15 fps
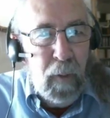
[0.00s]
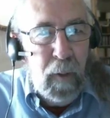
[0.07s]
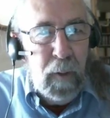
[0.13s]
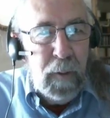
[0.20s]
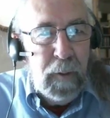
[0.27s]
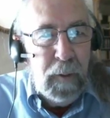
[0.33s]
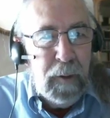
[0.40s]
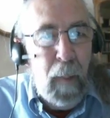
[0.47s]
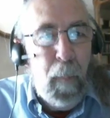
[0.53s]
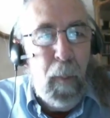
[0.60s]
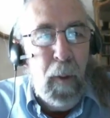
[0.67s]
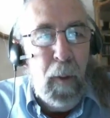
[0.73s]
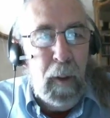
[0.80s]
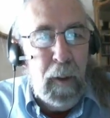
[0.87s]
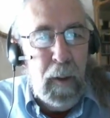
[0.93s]

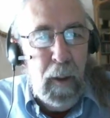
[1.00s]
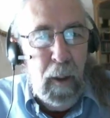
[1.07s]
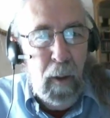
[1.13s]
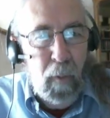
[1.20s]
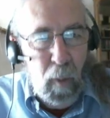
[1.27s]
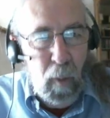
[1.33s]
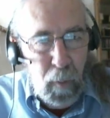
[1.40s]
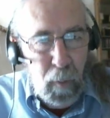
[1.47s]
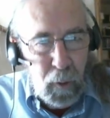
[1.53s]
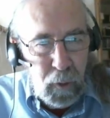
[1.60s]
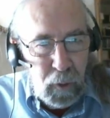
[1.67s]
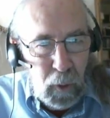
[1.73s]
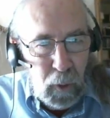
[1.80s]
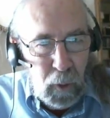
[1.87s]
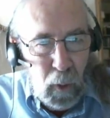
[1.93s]
separately from the
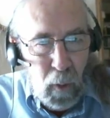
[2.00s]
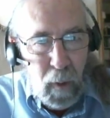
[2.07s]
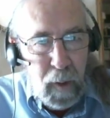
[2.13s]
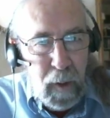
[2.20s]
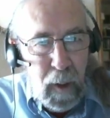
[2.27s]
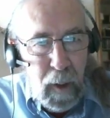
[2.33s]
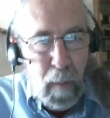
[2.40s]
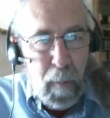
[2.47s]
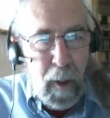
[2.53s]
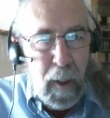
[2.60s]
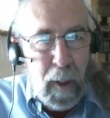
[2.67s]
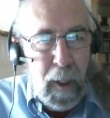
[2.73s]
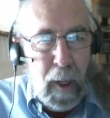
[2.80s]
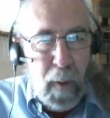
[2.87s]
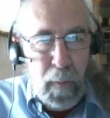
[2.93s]
story
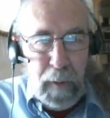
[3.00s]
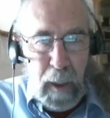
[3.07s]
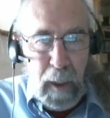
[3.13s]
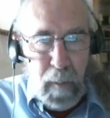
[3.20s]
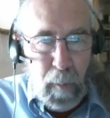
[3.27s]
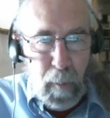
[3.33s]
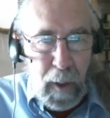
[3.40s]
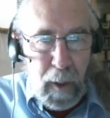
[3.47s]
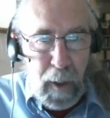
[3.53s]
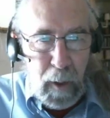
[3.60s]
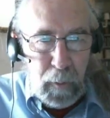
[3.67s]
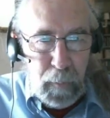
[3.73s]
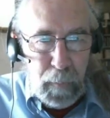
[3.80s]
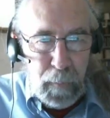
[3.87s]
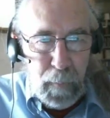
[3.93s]
about how it came about,
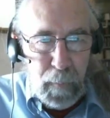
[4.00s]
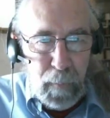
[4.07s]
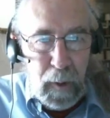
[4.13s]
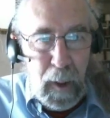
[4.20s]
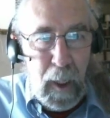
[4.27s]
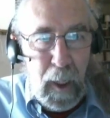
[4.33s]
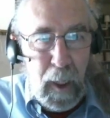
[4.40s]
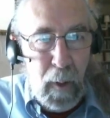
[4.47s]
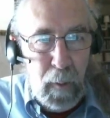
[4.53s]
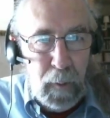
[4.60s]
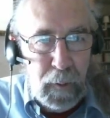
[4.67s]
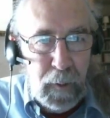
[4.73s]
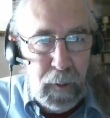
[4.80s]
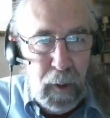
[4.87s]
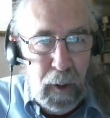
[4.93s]
how it
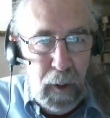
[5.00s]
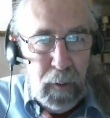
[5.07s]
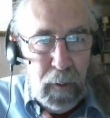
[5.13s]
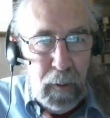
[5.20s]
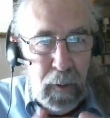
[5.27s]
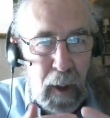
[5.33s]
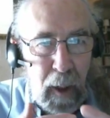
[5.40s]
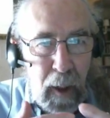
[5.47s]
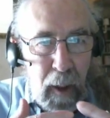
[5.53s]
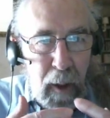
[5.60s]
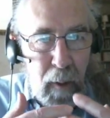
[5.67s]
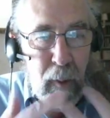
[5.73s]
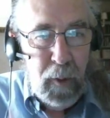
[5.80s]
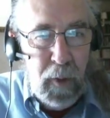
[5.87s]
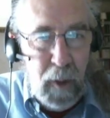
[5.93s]
was
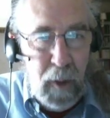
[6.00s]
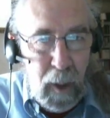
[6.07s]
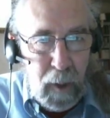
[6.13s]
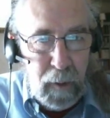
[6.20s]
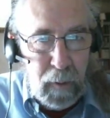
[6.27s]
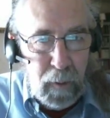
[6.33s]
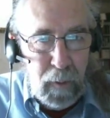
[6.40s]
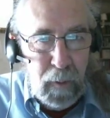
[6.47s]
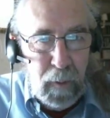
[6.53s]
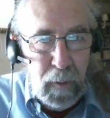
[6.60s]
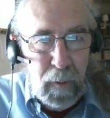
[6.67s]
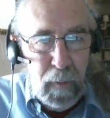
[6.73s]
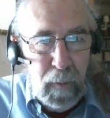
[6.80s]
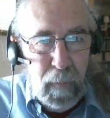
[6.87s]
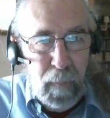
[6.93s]
originated,
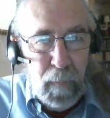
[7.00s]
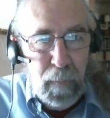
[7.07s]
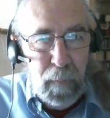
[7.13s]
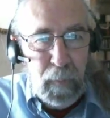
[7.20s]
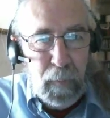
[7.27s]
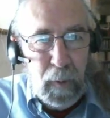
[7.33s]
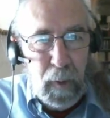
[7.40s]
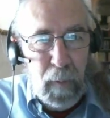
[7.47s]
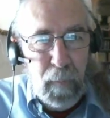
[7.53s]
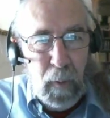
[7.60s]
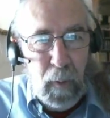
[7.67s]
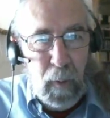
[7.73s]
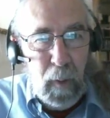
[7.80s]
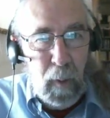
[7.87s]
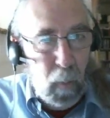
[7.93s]

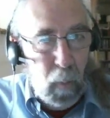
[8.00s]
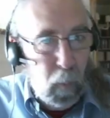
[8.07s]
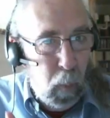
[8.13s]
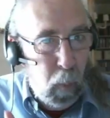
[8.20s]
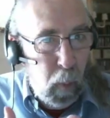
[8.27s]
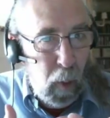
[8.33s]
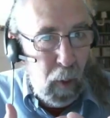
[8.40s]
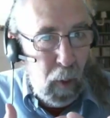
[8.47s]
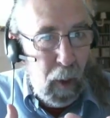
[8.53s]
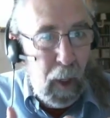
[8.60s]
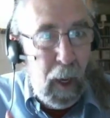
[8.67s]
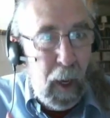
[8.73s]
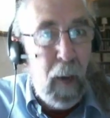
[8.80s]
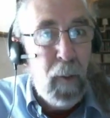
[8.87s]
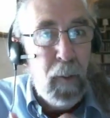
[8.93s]
or
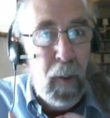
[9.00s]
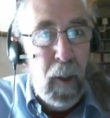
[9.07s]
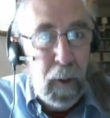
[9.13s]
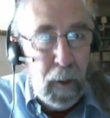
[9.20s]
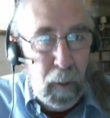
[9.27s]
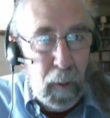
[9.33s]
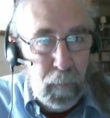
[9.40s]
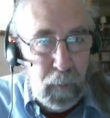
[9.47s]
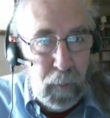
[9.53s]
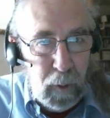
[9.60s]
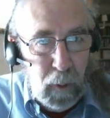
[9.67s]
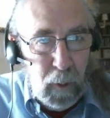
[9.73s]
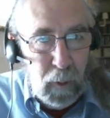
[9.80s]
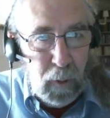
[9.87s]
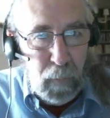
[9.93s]
how you come to
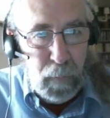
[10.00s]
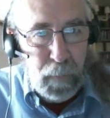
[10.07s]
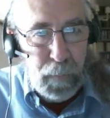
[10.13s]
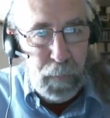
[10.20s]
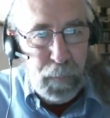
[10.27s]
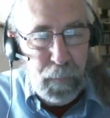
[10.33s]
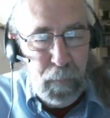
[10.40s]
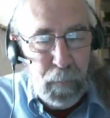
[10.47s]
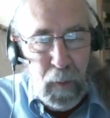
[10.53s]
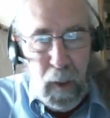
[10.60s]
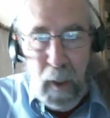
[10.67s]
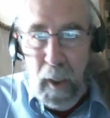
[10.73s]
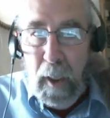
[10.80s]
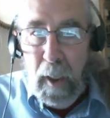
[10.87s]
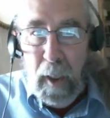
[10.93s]
use it.
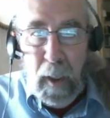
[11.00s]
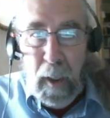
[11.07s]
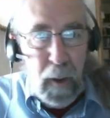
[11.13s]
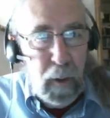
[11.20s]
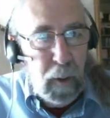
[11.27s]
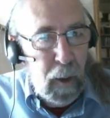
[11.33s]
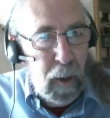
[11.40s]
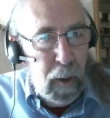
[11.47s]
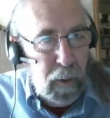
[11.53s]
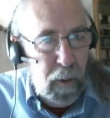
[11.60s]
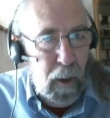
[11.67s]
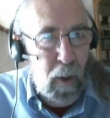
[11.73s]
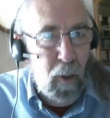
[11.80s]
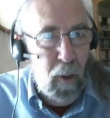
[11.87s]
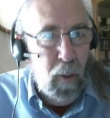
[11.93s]
And
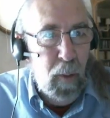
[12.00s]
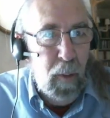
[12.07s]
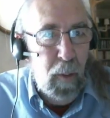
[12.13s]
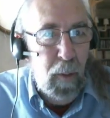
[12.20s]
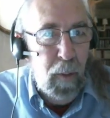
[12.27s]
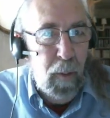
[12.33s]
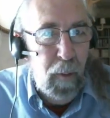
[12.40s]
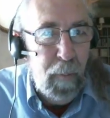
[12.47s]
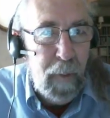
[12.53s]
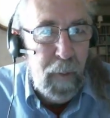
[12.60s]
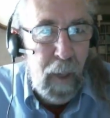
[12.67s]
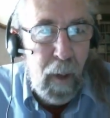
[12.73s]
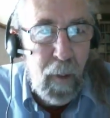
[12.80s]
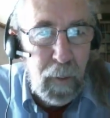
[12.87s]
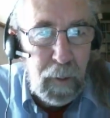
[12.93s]
no
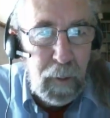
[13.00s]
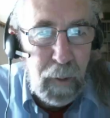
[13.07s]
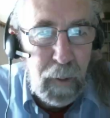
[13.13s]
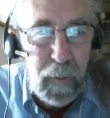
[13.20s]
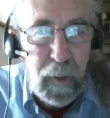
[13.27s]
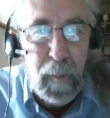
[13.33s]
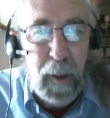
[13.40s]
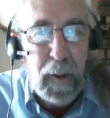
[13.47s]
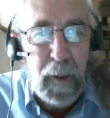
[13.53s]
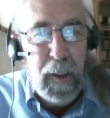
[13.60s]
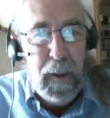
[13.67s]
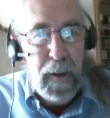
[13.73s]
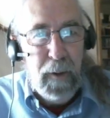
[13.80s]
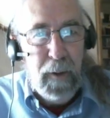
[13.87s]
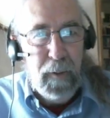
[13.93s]
narrative can make
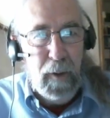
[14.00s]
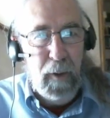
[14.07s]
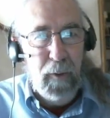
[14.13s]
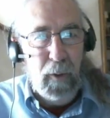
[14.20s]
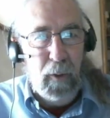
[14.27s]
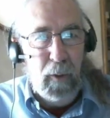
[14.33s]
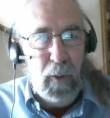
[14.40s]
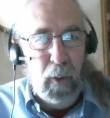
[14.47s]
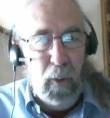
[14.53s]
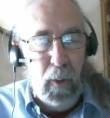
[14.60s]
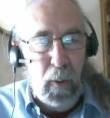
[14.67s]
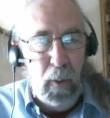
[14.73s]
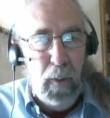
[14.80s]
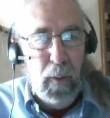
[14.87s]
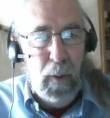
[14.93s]
any sense at
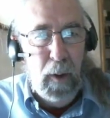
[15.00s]
all